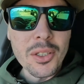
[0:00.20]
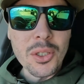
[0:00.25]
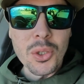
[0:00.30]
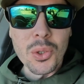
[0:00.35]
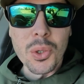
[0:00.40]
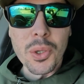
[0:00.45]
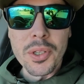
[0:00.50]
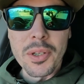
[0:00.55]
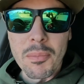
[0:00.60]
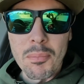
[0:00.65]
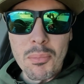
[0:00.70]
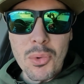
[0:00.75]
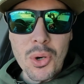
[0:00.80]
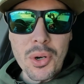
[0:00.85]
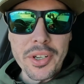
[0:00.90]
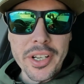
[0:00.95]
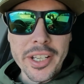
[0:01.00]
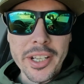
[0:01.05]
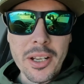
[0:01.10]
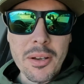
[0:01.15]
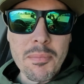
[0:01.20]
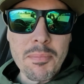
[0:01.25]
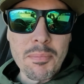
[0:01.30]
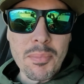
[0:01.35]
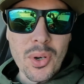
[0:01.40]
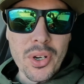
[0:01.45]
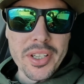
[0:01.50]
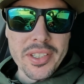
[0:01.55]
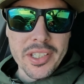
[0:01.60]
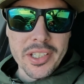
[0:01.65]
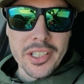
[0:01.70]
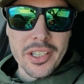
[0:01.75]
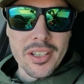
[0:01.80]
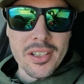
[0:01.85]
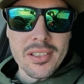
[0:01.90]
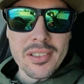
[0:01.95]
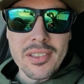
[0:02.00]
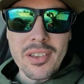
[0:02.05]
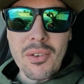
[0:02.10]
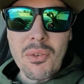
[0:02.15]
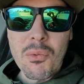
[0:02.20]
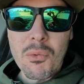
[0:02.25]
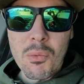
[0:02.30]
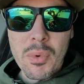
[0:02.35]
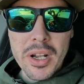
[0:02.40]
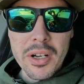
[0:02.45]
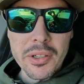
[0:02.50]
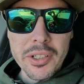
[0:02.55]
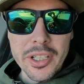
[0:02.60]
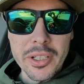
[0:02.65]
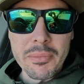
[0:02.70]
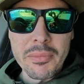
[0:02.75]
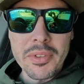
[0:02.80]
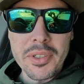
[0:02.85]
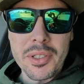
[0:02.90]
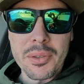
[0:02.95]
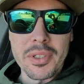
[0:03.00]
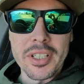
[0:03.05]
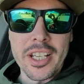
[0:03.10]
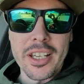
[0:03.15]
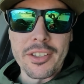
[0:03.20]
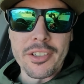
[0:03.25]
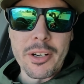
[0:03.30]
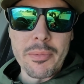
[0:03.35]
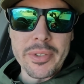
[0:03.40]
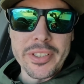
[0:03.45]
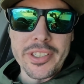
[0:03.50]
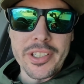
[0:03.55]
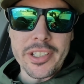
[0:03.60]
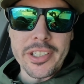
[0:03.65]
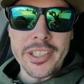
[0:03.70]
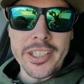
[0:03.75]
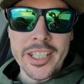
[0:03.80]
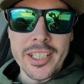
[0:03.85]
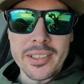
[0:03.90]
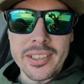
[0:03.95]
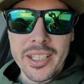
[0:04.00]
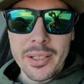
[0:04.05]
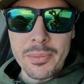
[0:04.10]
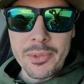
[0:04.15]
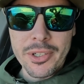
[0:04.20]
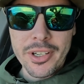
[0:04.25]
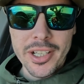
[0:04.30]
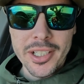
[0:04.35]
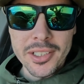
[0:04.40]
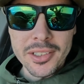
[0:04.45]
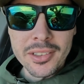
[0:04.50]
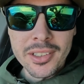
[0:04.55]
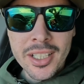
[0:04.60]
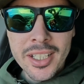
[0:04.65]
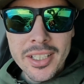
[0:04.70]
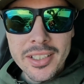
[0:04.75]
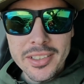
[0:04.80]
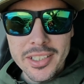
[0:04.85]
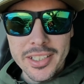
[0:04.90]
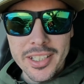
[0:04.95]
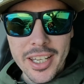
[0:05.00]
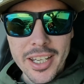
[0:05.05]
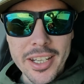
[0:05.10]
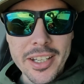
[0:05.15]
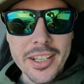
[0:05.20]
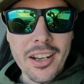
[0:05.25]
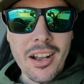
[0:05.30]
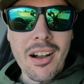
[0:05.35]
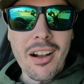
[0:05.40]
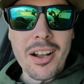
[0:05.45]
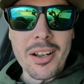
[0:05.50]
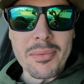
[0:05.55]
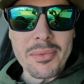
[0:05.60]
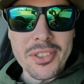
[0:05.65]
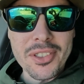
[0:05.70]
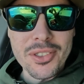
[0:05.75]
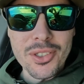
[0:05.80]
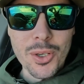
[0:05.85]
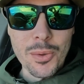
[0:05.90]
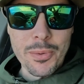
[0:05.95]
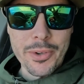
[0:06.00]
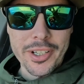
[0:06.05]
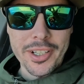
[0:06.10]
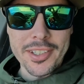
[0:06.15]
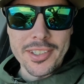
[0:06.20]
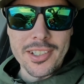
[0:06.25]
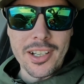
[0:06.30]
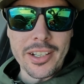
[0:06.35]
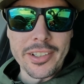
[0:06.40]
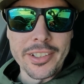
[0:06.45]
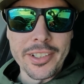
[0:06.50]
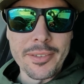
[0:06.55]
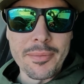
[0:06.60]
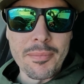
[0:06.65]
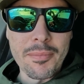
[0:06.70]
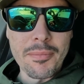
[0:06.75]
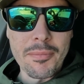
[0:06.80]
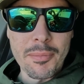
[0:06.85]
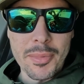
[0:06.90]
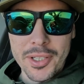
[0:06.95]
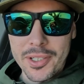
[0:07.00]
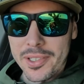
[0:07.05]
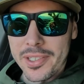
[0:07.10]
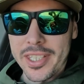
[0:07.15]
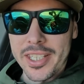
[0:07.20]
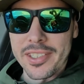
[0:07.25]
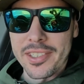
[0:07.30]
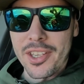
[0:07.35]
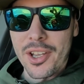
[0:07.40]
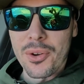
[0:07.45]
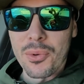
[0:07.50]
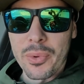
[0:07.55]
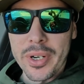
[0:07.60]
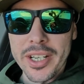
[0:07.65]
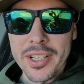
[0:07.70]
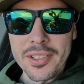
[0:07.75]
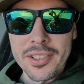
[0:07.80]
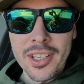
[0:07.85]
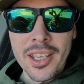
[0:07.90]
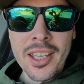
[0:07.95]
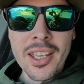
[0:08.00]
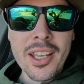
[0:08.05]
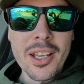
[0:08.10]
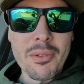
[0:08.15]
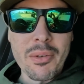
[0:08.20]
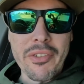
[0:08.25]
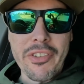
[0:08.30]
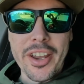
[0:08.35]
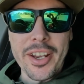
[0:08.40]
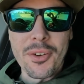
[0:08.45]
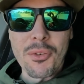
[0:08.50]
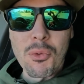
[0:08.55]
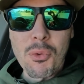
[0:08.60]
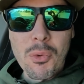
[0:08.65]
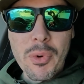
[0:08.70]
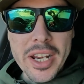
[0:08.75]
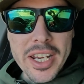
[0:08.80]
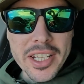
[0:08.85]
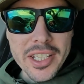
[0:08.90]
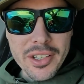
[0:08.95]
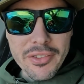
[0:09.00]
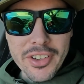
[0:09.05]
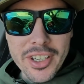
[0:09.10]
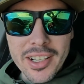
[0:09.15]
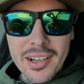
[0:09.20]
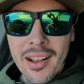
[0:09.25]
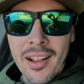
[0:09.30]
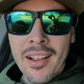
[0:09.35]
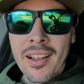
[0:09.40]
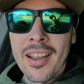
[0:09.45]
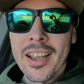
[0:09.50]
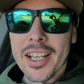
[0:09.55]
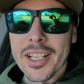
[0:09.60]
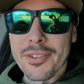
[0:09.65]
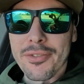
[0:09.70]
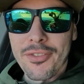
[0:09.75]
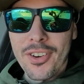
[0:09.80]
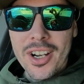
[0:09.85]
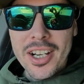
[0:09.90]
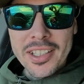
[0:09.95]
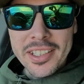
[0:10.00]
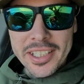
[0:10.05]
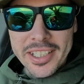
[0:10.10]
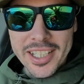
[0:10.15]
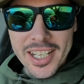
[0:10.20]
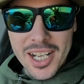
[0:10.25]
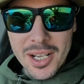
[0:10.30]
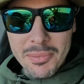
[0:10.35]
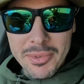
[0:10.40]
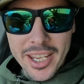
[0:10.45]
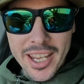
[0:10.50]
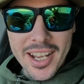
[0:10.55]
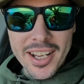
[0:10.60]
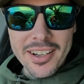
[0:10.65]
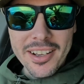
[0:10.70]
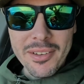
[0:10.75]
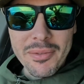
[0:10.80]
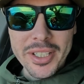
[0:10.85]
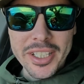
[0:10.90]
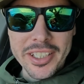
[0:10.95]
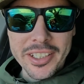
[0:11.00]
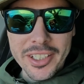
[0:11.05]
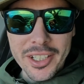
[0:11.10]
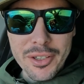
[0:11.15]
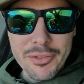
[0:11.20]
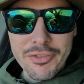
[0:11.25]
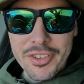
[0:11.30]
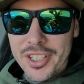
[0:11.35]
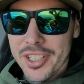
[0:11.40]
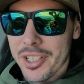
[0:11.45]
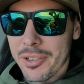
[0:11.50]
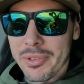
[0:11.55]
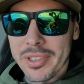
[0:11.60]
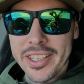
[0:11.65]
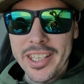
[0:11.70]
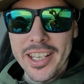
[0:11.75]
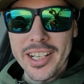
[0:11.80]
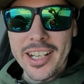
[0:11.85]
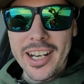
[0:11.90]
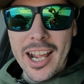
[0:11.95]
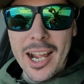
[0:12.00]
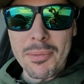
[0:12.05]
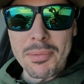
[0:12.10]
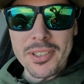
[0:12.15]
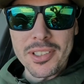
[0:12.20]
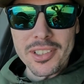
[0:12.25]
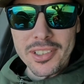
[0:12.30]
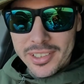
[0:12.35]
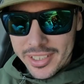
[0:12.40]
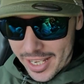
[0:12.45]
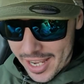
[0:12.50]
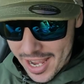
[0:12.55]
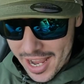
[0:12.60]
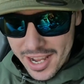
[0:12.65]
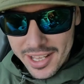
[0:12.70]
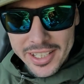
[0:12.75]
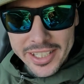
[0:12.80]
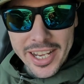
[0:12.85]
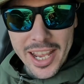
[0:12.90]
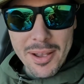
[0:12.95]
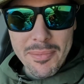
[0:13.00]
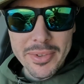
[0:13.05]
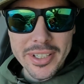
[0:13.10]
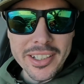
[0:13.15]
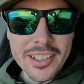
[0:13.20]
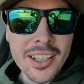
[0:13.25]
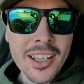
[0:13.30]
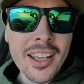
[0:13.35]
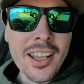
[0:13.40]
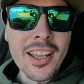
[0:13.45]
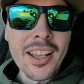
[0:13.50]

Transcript: Good morning, boys and girls. Welcome to another episode of the Untamed Trail. Today, I'm super excited because there's no wind. We've had a week of it. It's finally calmed down and we can go fishing without it absolutely howling at me.